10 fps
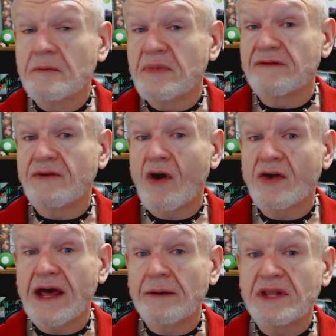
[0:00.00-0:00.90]
But if you
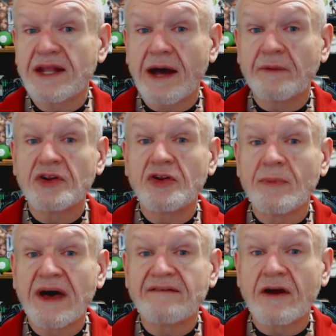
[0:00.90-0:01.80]
are down with it, I will do
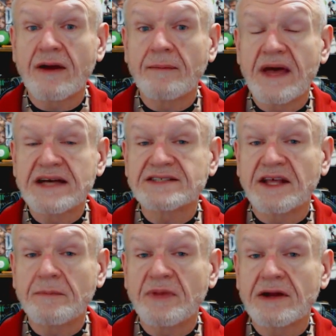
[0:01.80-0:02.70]
my very best to
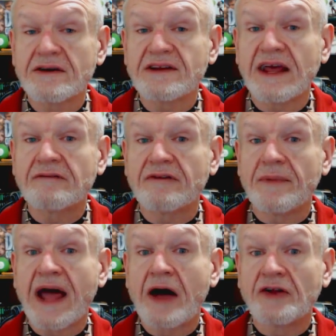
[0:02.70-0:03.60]
keep you entertained from
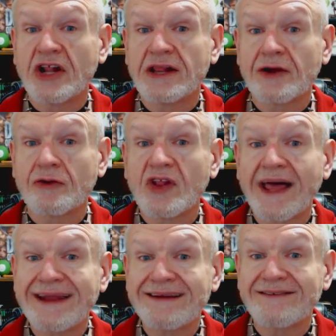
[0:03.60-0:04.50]
now until the literal
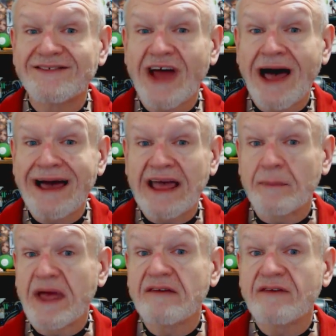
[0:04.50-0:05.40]
end of
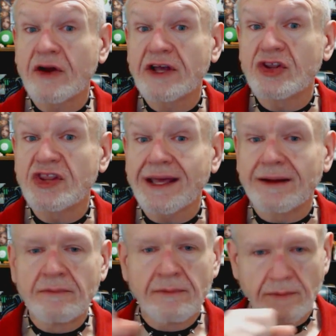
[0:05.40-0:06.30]
time. A very good
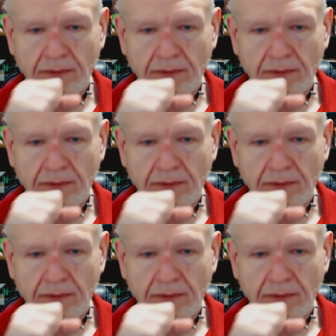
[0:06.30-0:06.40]
thing.